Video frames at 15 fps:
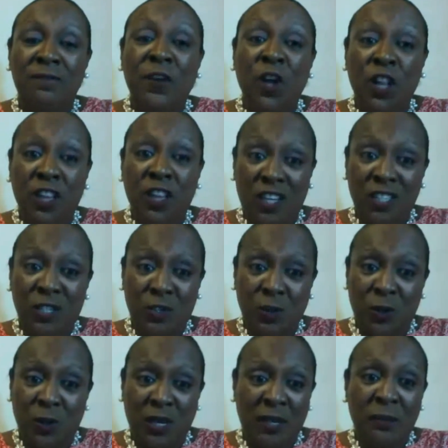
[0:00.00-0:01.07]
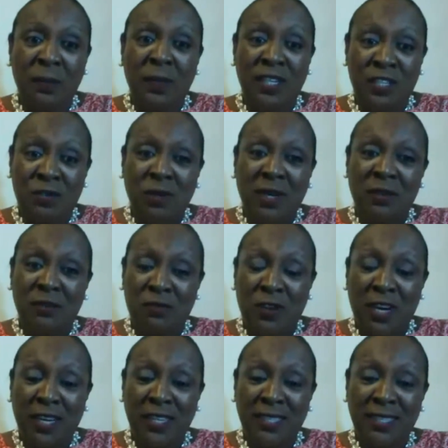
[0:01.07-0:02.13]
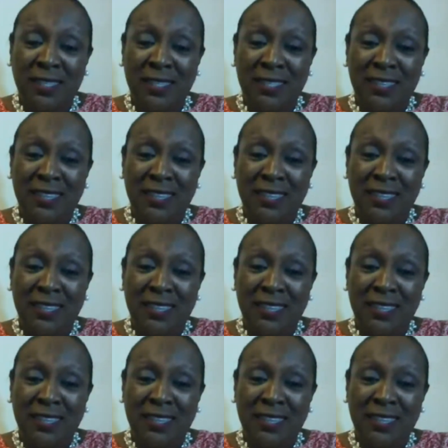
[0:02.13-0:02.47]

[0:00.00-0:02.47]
full control, administrative rights.